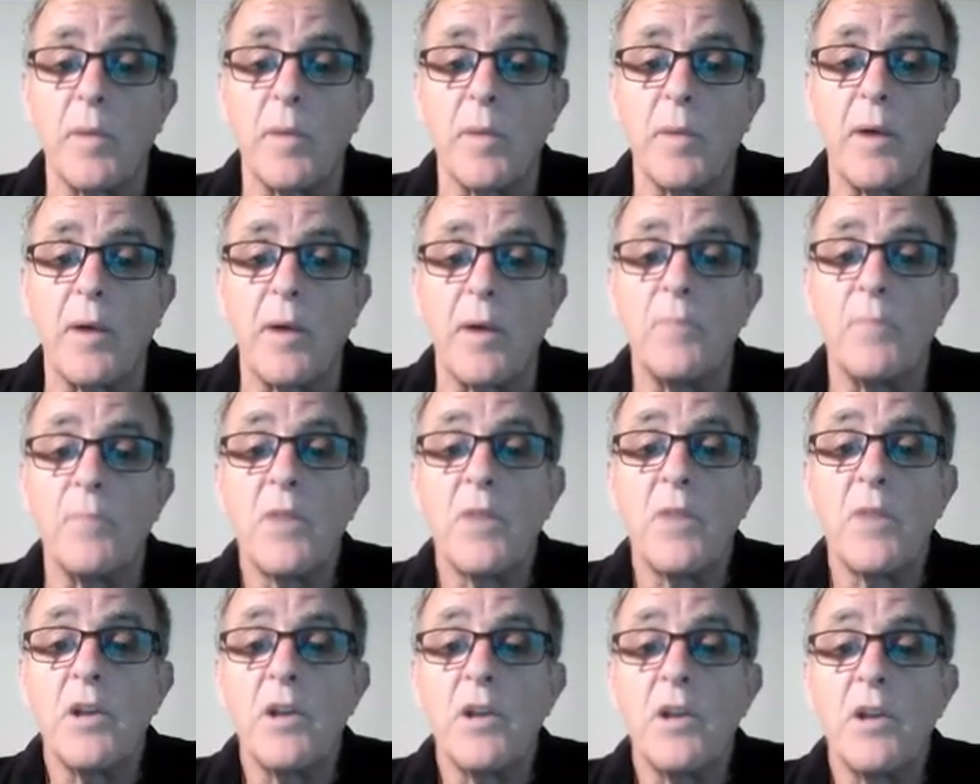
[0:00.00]
about.
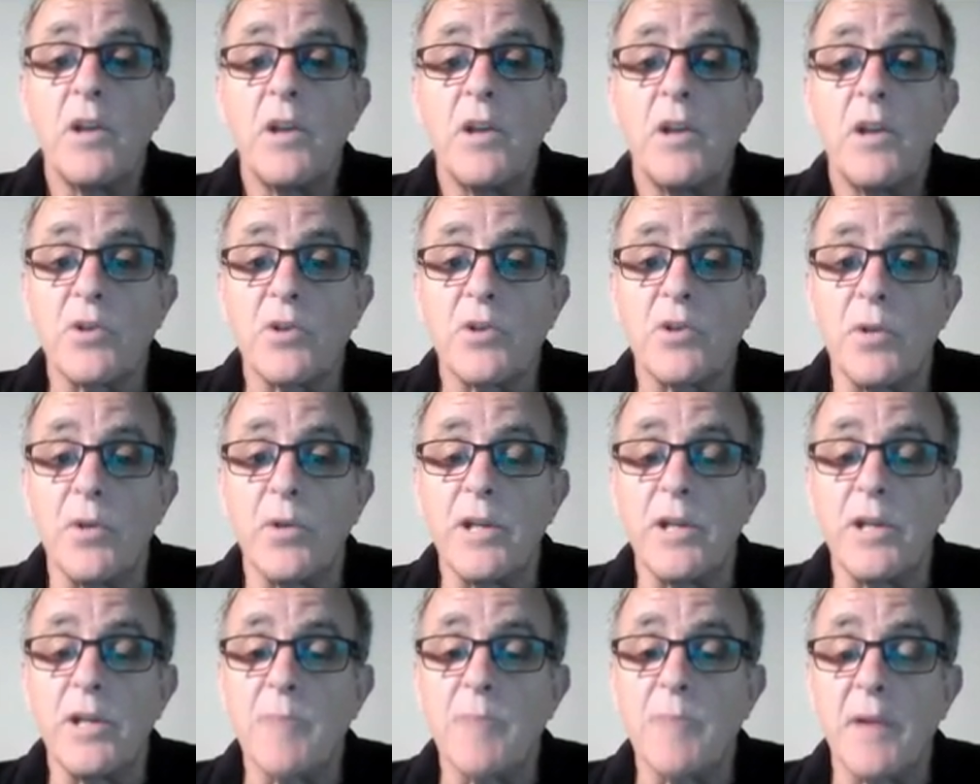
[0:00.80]
You press on
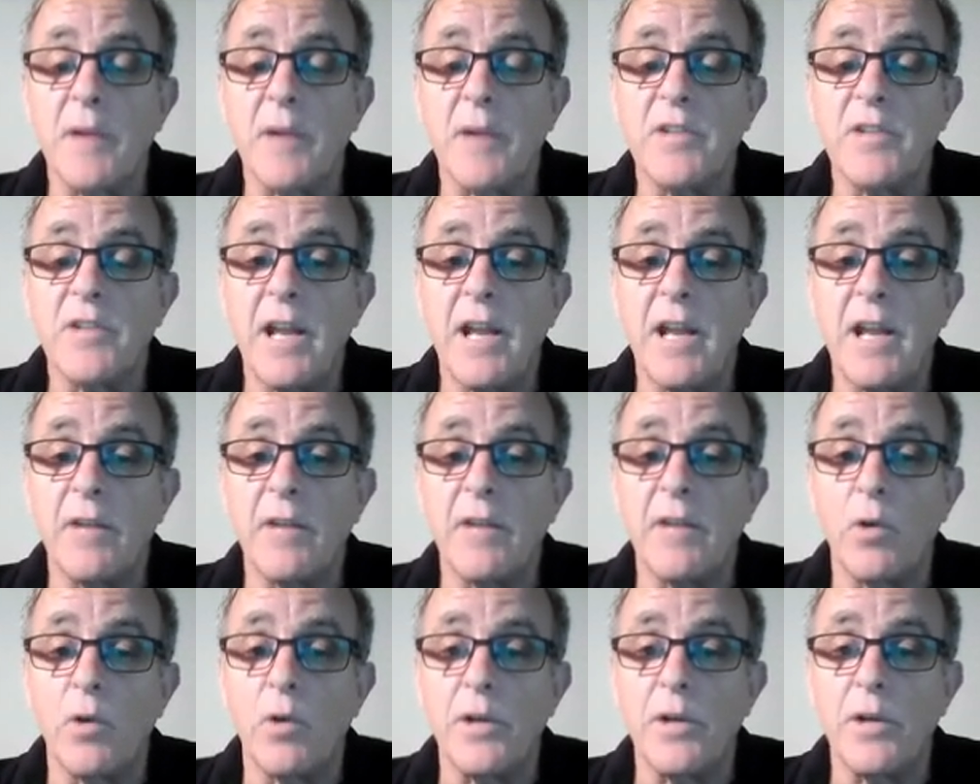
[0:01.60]
these buttons
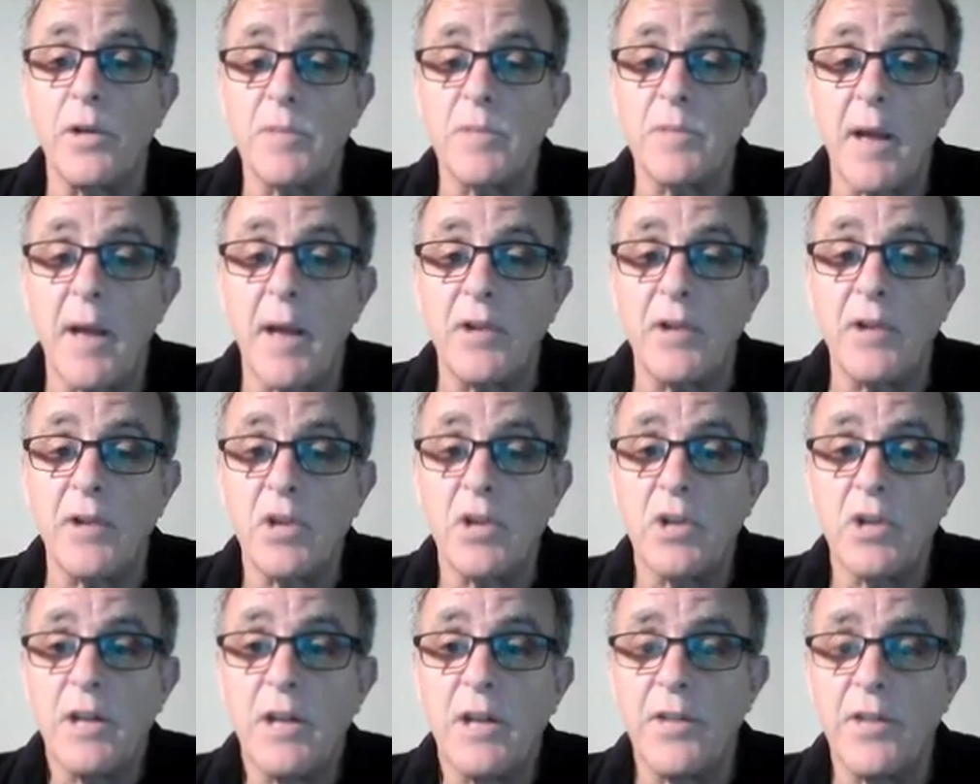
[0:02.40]
here on his
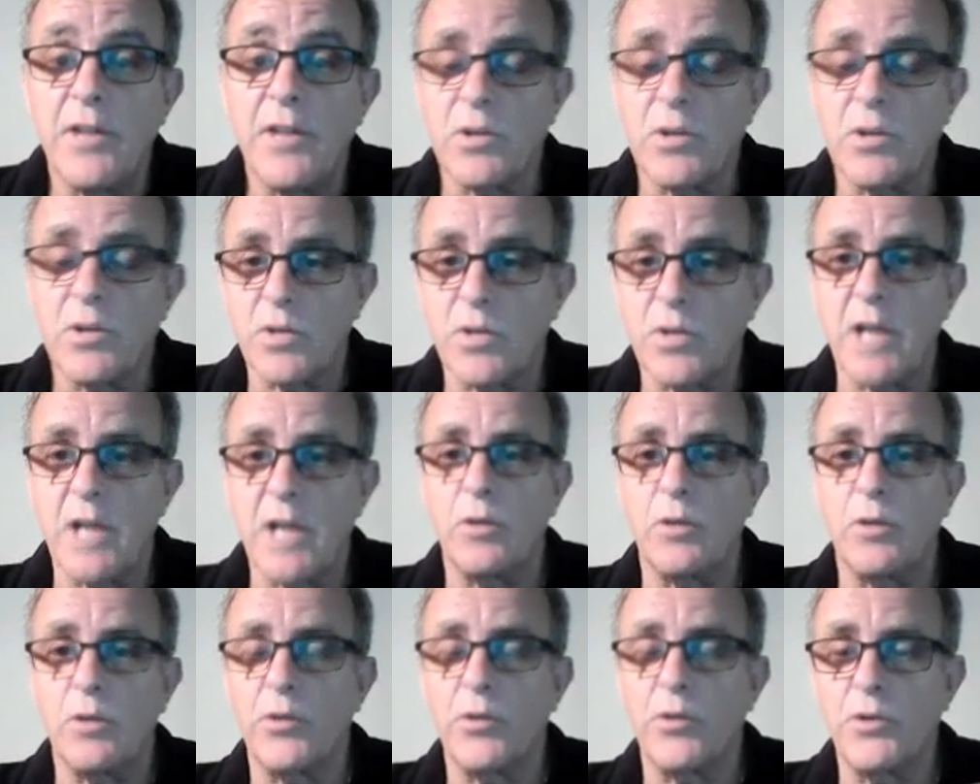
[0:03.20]
page. This will
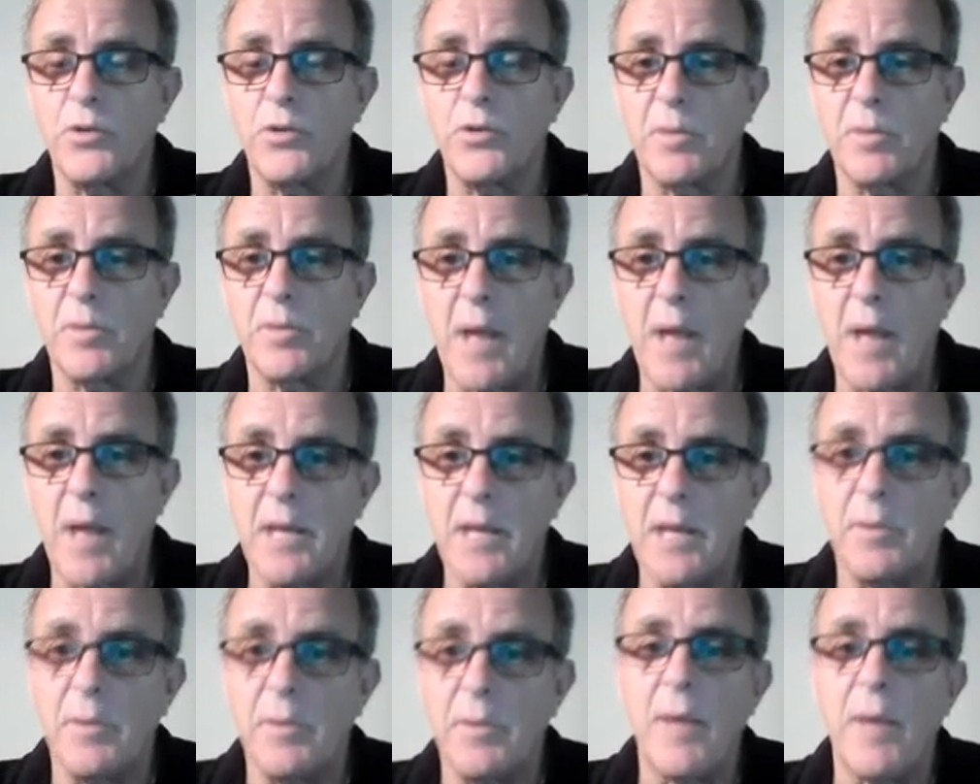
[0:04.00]
take you through to the
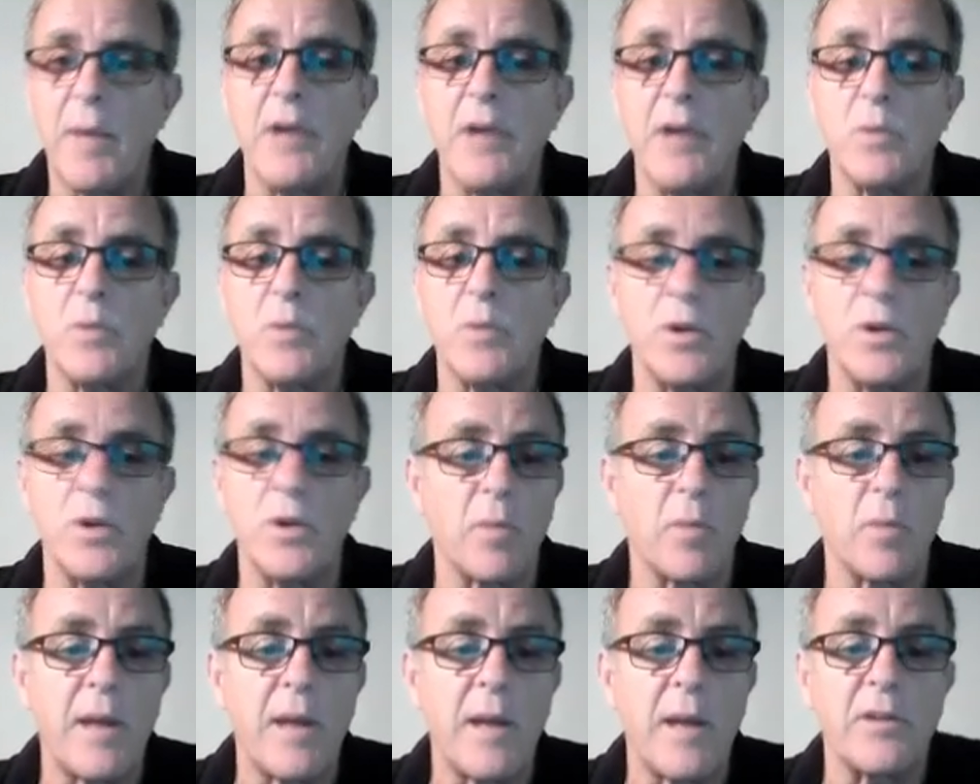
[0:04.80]
payment page where you
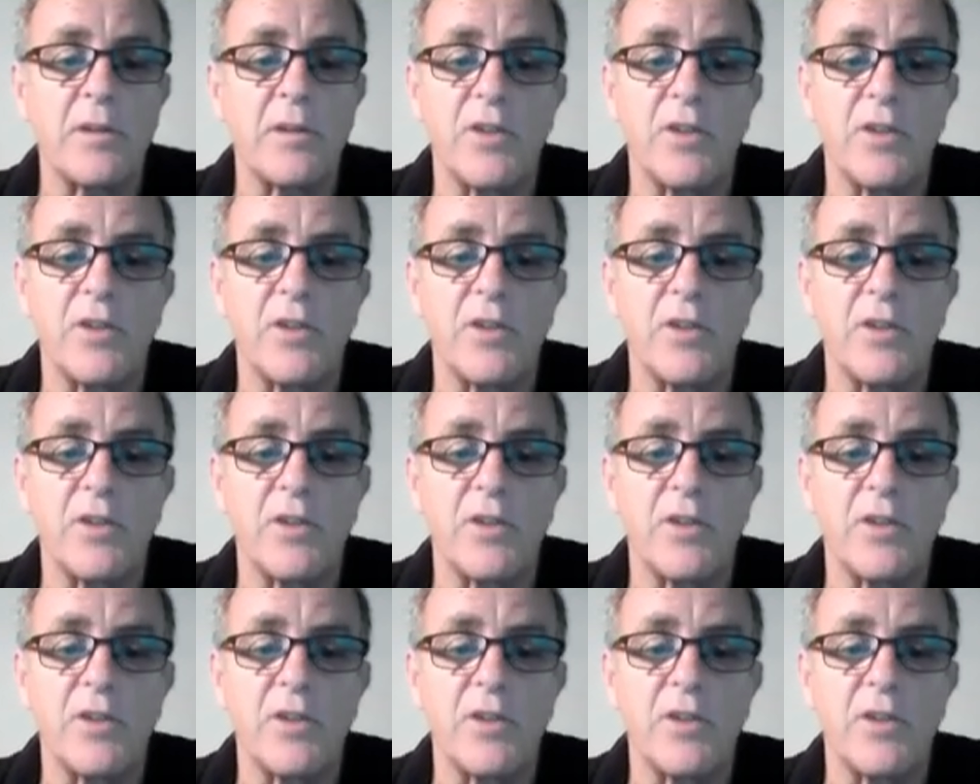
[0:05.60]
can pay your